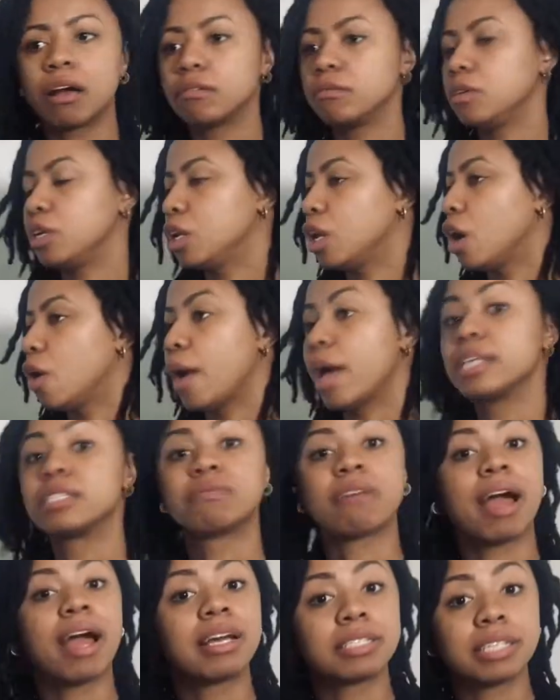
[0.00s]
You know, as
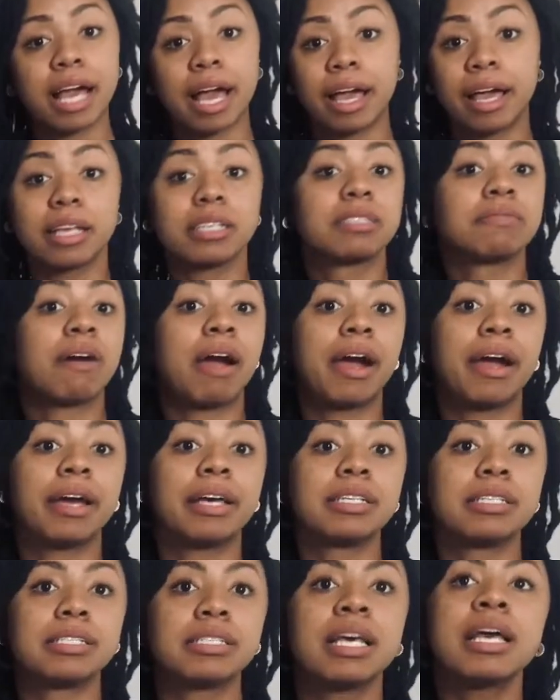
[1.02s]
far
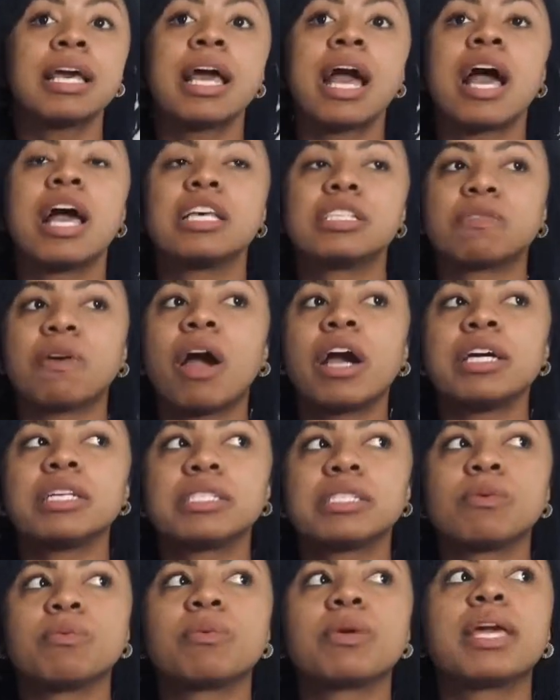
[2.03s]
as
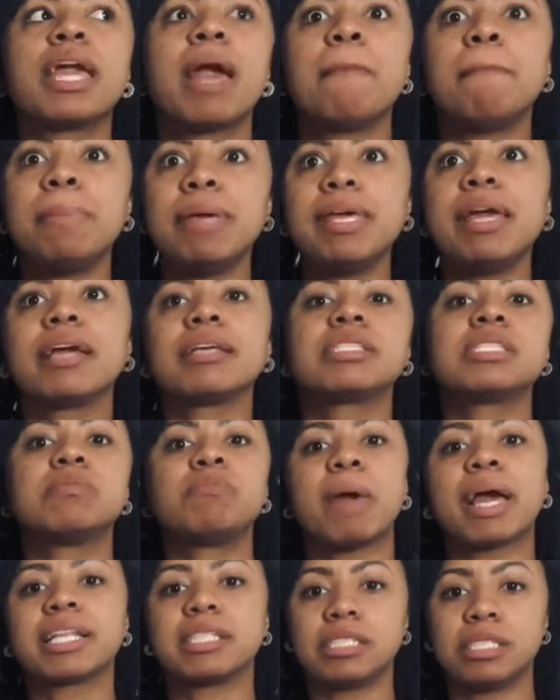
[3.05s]
can be
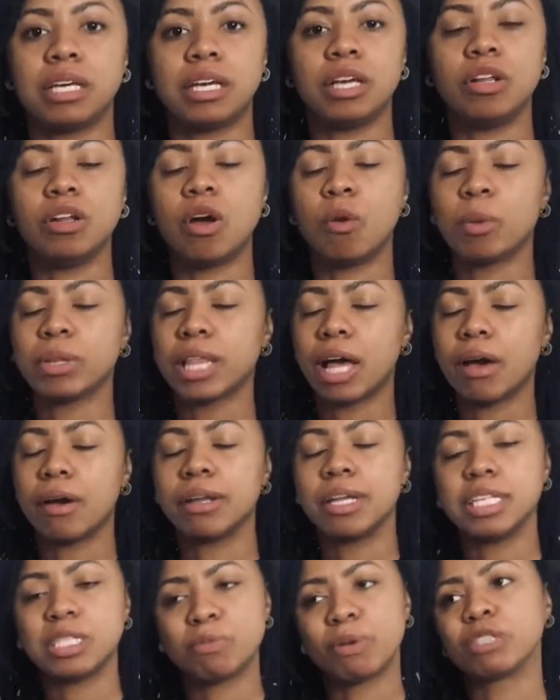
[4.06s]
expected, you know, without
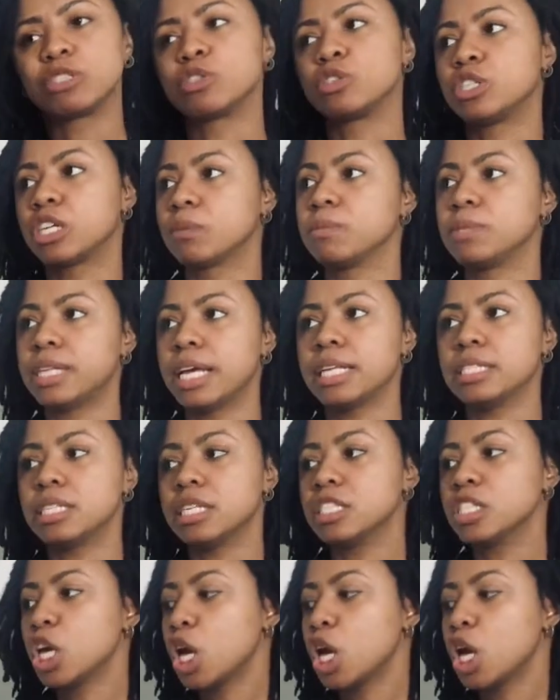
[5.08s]
any special circumstances.